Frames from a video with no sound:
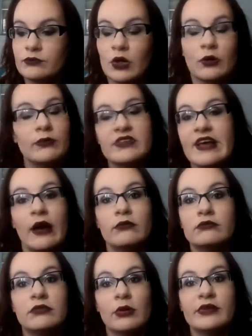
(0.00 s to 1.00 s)
don't miss out.
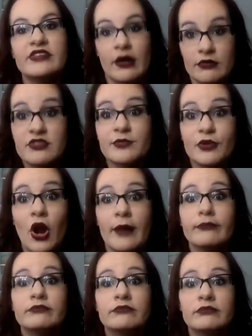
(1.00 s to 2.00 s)
Don't miss out.
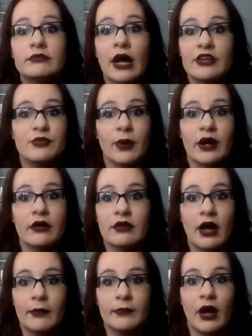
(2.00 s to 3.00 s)
Subscribe. I swear,
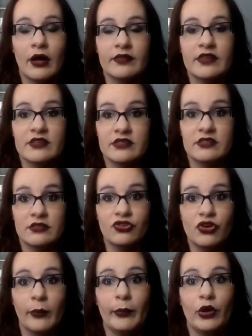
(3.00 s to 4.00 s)
I'm not this
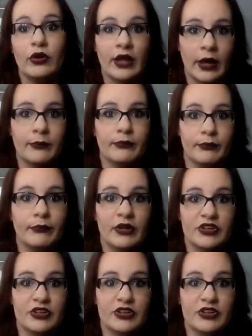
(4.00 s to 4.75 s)
jumbled. I'm